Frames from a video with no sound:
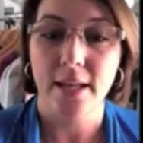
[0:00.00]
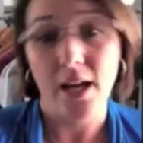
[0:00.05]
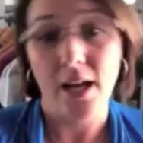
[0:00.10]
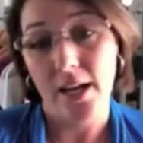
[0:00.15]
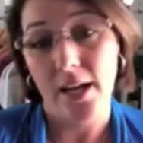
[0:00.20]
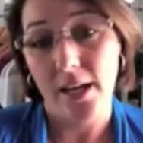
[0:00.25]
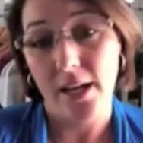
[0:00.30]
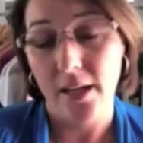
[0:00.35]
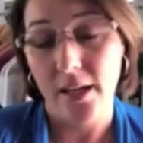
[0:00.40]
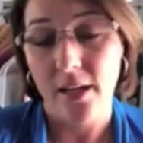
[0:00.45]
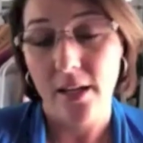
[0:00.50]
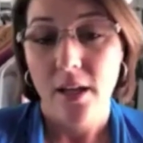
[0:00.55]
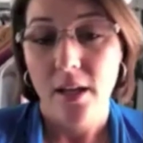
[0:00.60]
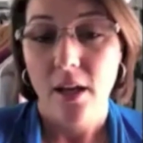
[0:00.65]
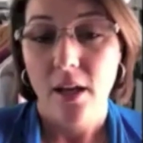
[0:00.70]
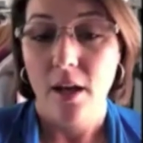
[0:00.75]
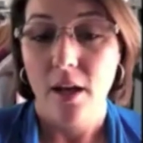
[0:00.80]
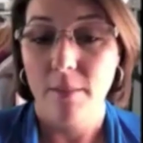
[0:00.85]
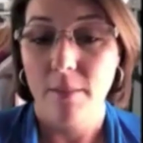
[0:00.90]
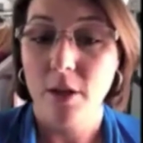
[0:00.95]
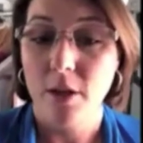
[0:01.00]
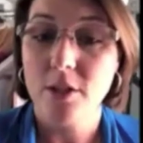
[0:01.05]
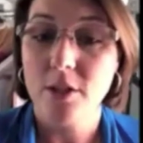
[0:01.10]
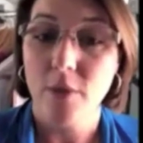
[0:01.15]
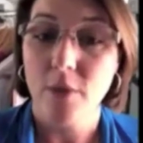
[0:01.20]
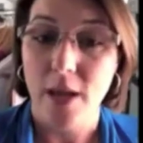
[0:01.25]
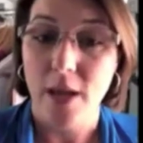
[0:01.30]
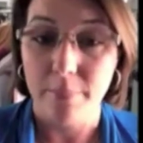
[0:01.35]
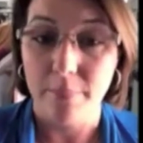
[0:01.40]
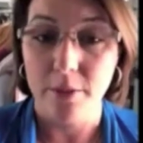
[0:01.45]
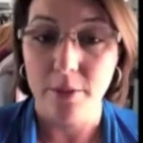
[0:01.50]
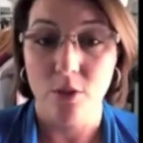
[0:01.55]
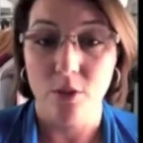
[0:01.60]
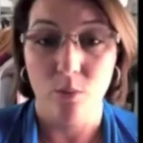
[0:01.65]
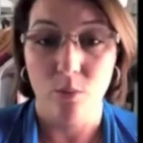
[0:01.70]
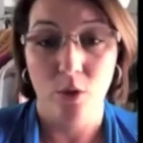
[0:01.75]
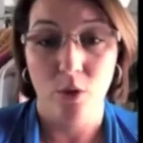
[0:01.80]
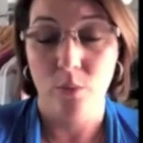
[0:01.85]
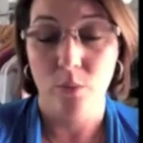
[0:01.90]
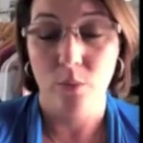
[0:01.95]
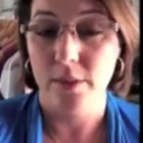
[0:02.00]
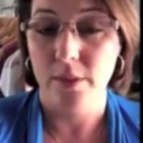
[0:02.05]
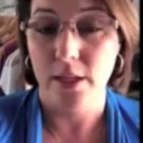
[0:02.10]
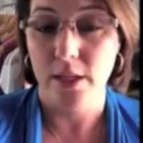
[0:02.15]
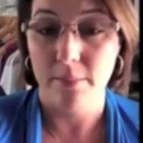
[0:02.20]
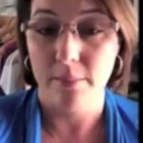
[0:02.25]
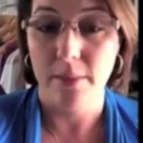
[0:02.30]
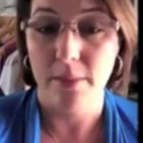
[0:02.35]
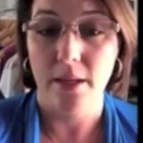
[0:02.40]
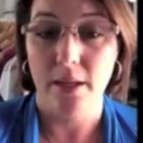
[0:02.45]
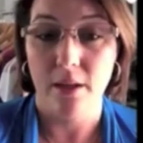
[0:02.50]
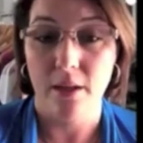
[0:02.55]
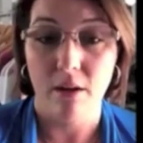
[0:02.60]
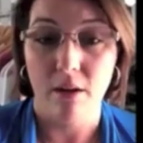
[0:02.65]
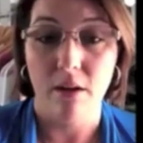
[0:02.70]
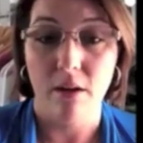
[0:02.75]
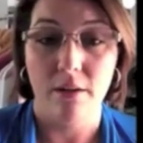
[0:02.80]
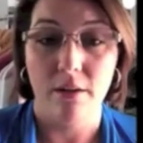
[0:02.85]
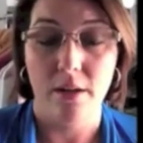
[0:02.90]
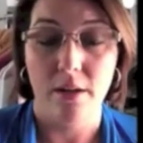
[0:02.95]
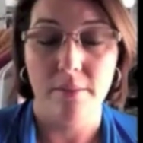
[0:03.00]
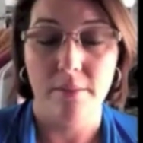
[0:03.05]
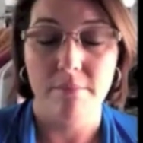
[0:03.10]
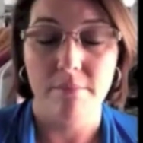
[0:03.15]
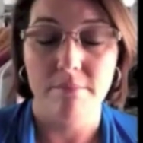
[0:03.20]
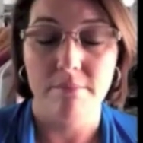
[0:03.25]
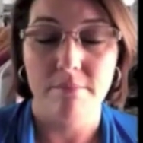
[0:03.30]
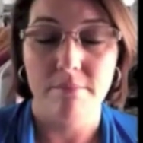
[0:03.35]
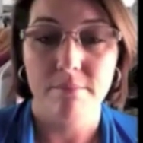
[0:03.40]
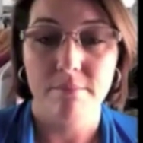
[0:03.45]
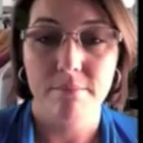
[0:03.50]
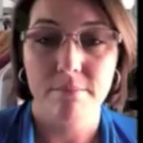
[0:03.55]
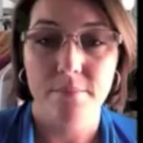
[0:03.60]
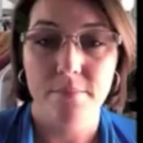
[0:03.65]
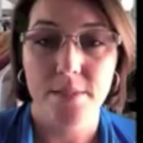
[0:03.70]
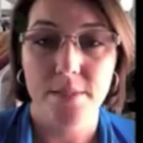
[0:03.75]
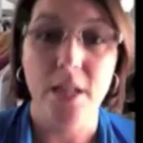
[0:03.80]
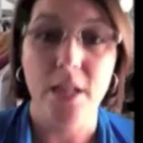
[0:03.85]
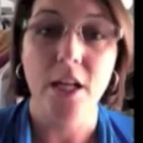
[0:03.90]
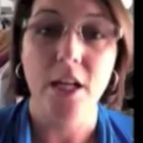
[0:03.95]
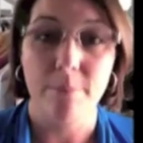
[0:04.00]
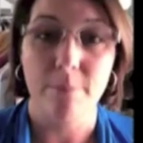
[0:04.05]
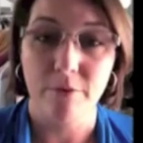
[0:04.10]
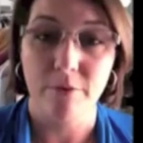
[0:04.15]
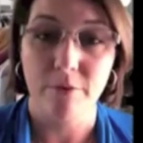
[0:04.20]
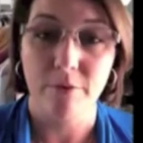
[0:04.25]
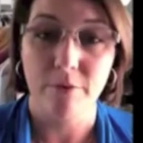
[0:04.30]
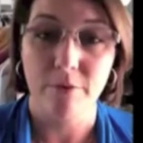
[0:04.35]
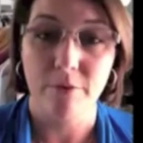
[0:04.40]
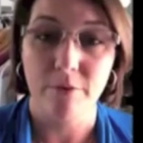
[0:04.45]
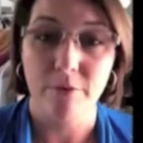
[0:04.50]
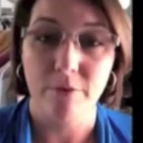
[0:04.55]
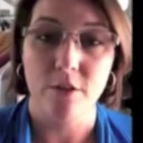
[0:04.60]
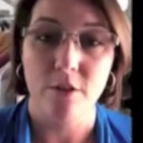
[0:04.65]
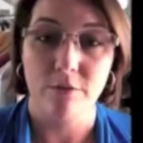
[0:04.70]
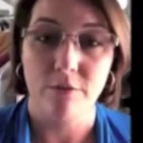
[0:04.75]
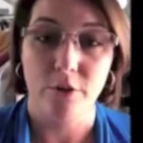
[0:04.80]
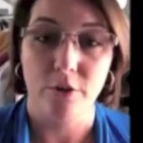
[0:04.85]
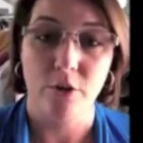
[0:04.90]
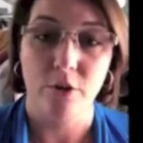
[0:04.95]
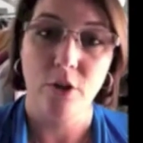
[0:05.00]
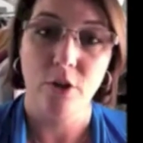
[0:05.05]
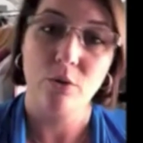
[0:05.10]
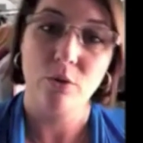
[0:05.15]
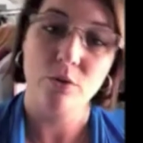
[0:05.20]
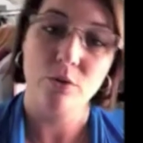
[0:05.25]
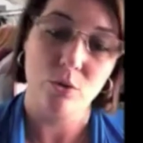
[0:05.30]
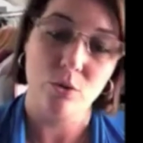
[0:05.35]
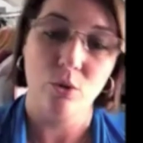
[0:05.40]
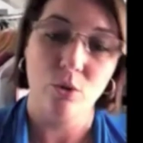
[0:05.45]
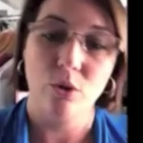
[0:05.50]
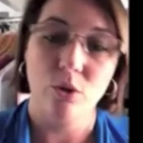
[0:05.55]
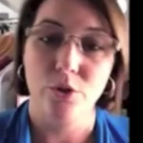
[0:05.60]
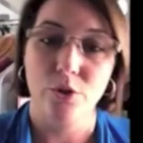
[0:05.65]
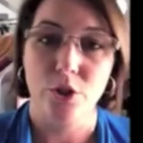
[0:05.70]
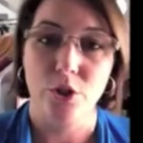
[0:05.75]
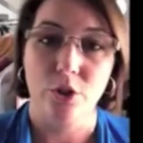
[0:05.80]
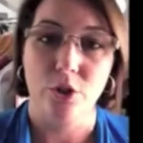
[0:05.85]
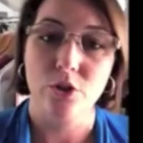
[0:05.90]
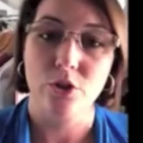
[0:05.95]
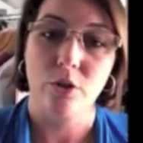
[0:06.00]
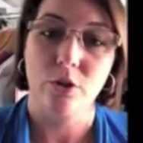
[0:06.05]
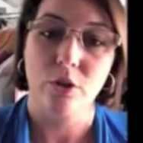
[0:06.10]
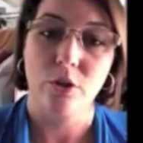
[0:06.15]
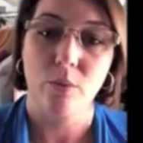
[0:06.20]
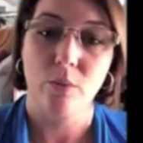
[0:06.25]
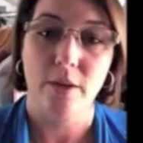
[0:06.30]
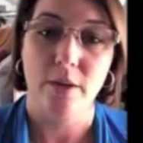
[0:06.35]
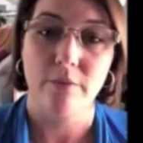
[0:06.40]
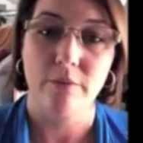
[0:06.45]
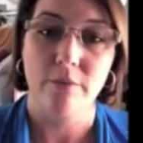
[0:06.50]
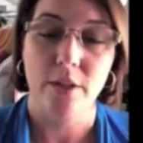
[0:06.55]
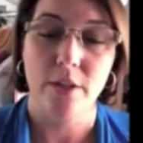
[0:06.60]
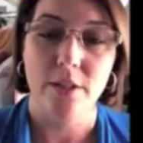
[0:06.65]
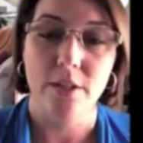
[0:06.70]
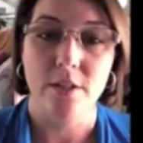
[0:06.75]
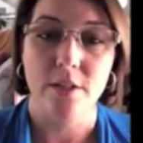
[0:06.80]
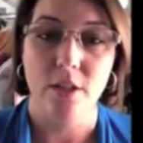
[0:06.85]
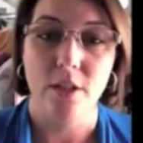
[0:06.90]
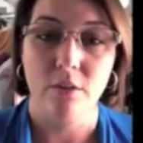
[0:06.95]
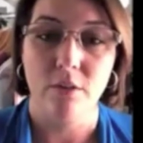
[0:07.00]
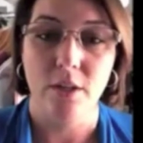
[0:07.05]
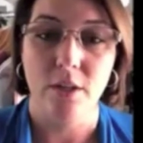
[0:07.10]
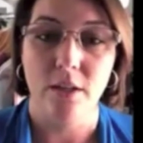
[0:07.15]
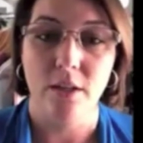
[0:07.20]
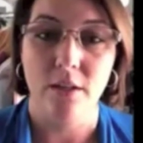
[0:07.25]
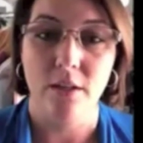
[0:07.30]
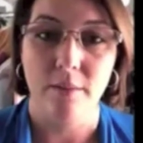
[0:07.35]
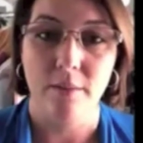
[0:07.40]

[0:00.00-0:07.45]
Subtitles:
And I'm also happy to work with anybody on setting up a fundraiser for your local school or church or whatever it is that you need